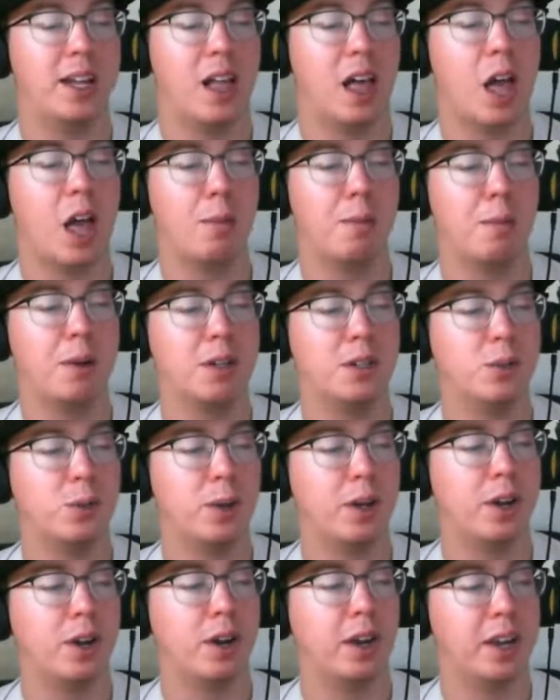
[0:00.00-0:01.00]
I'm on
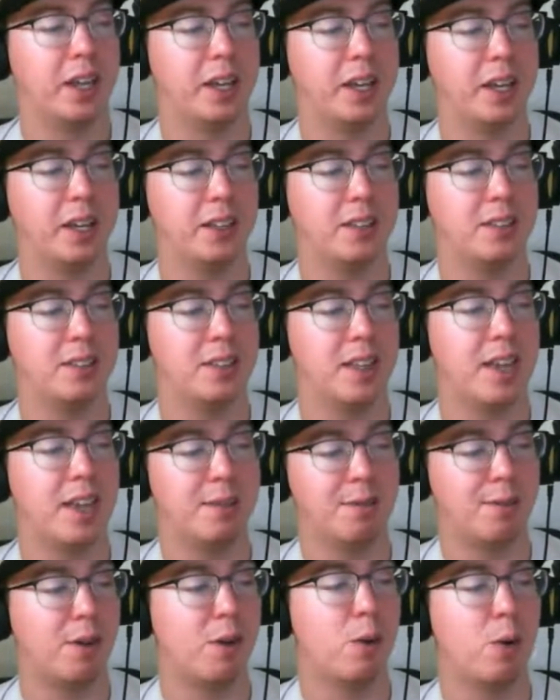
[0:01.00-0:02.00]
Twitter at
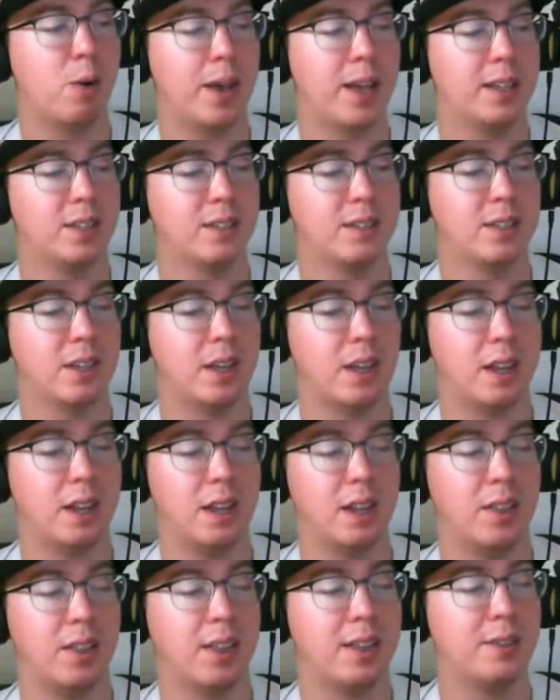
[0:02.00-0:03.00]

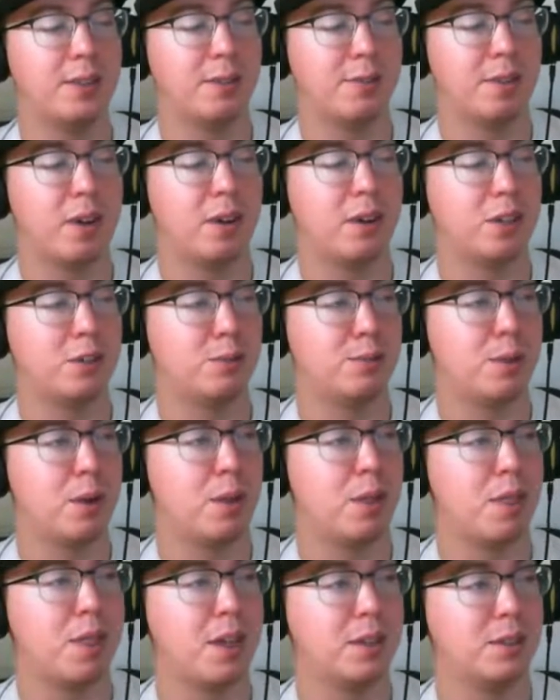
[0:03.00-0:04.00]
HigginsFOS. Thanks for following us
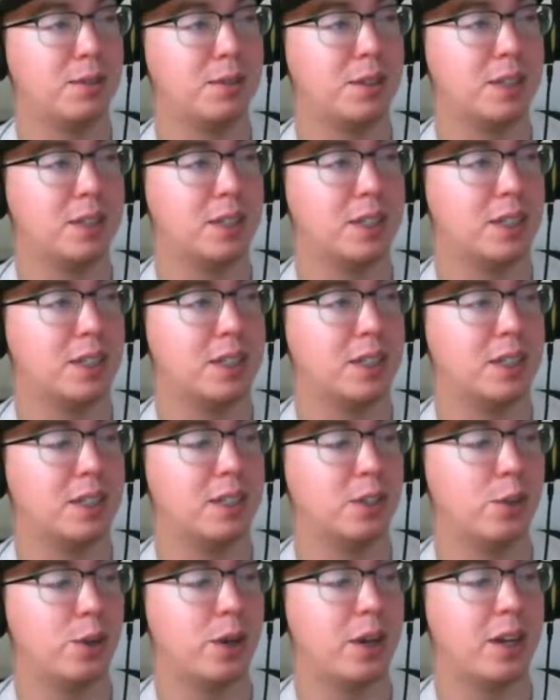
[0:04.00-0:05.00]
both. Thanks
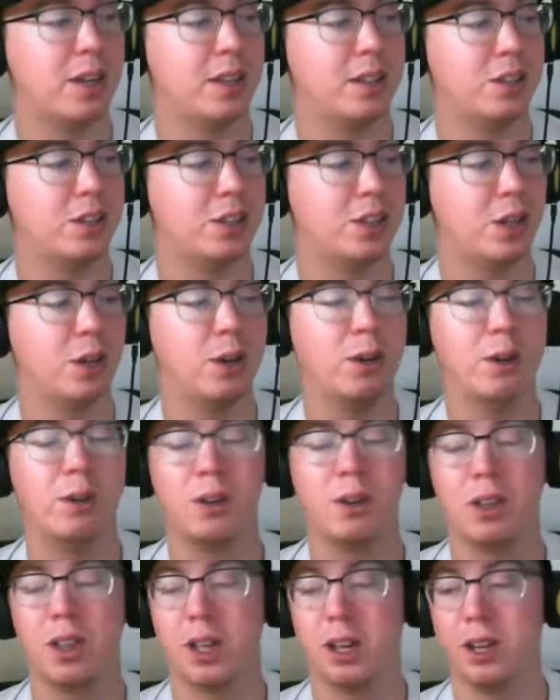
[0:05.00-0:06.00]
for joining in the
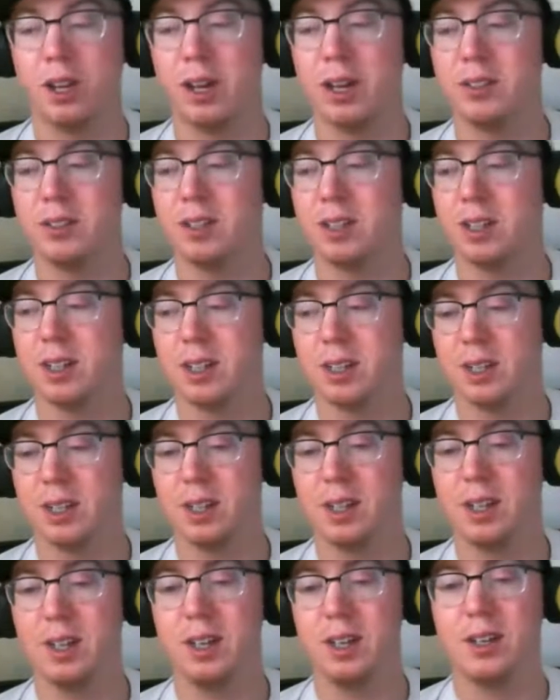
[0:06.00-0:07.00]
show. Glad you guys
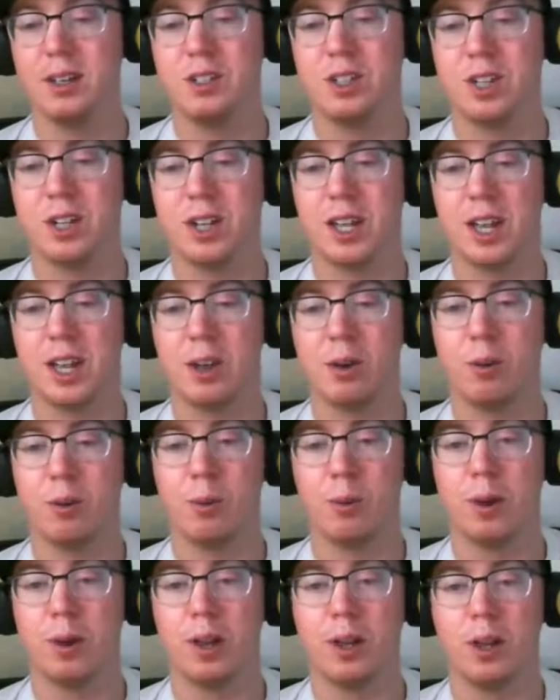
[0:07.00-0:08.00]
could check out
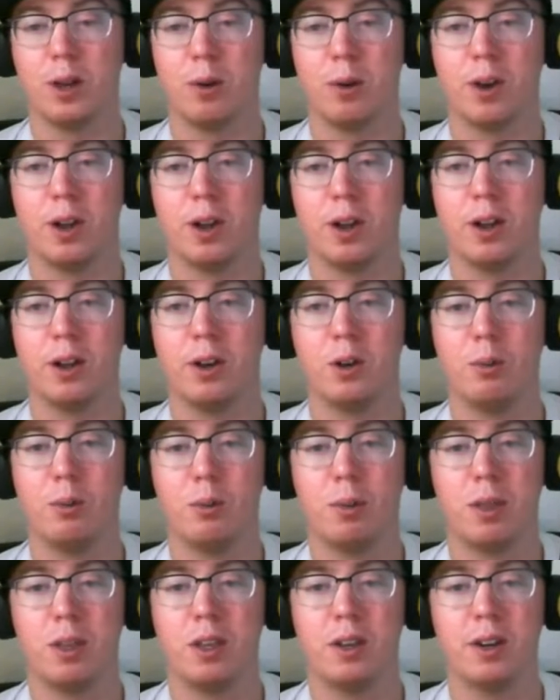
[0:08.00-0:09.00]
what we got going on. Hope
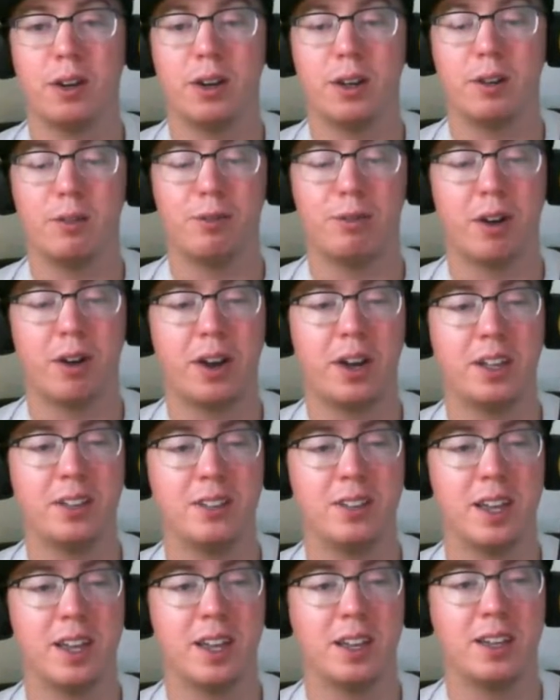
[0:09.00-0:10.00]
that your Friday
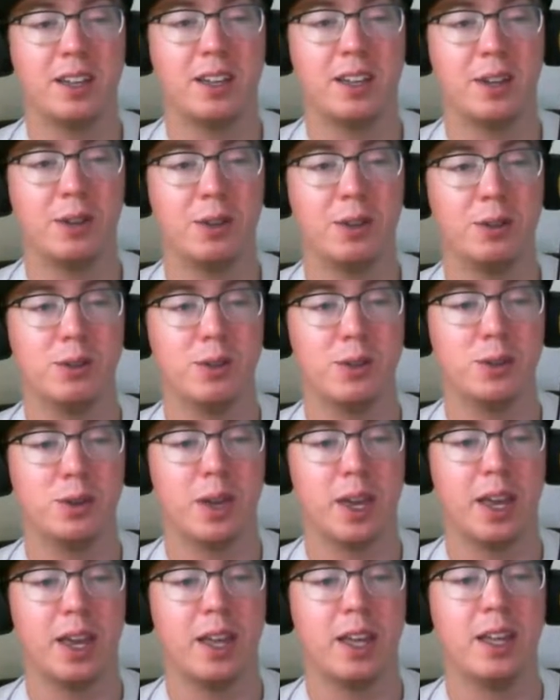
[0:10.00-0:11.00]
stack goes
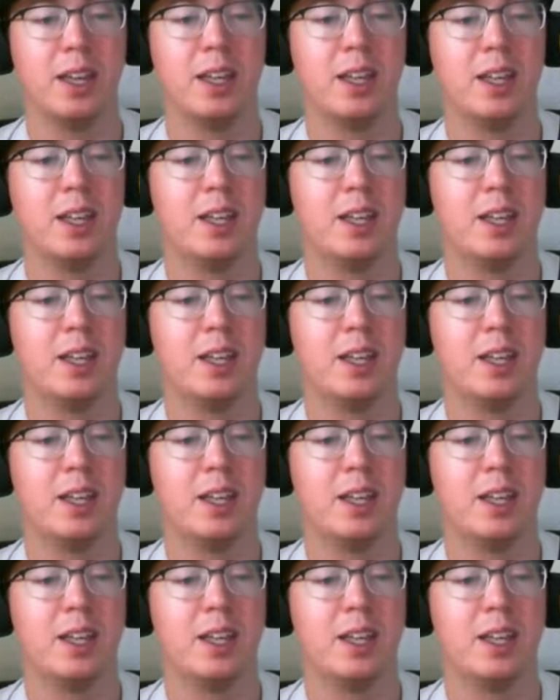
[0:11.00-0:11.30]
okay.